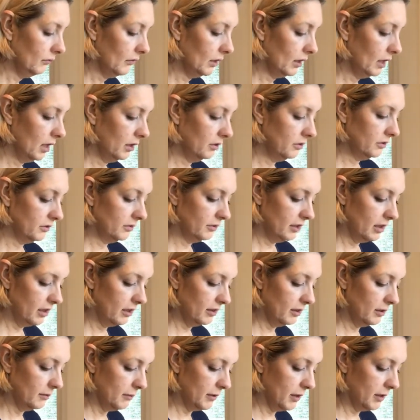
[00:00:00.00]
I'll just cut
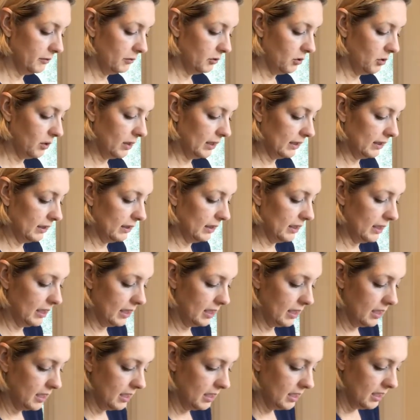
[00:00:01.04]
them up
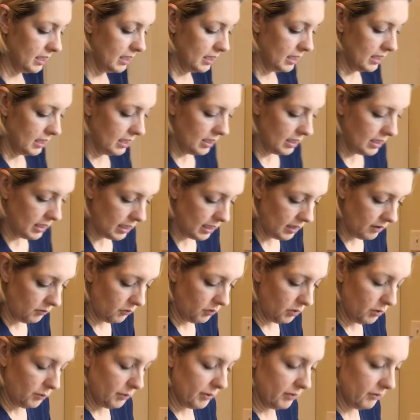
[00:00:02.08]
quickly and
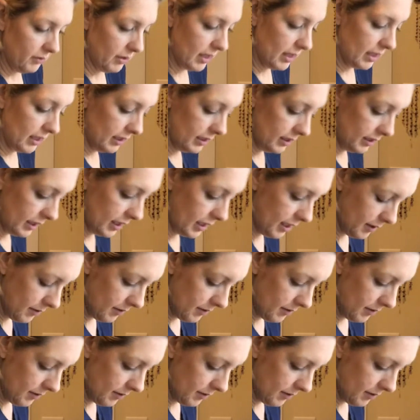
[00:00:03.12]
we'll be ready to go.